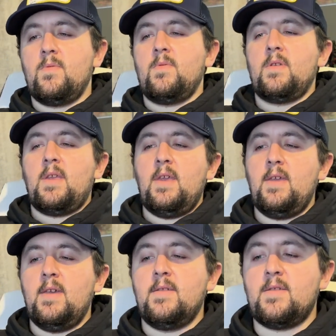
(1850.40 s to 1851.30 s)
The
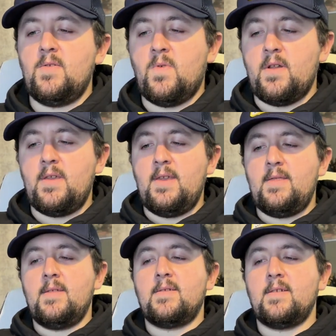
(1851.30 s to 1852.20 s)
key is you want to heat
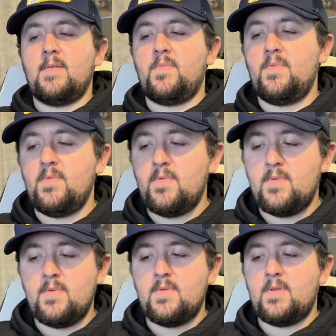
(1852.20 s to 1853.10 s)
this up
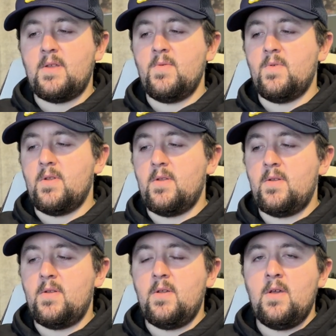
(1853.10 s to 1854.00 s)
to
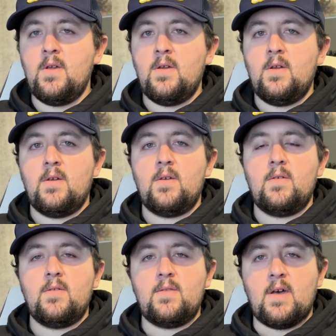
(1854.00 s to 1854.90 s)

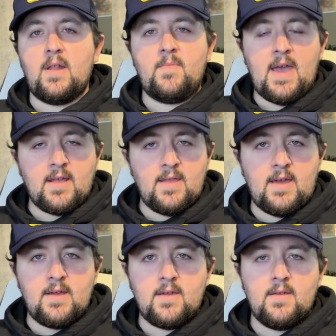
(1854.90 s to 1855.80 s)
a
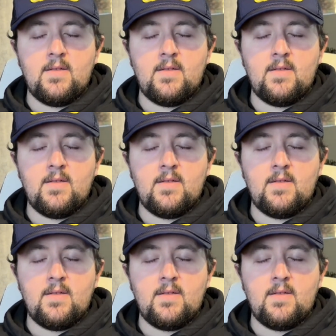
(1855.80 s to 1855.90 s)
non-magnetic,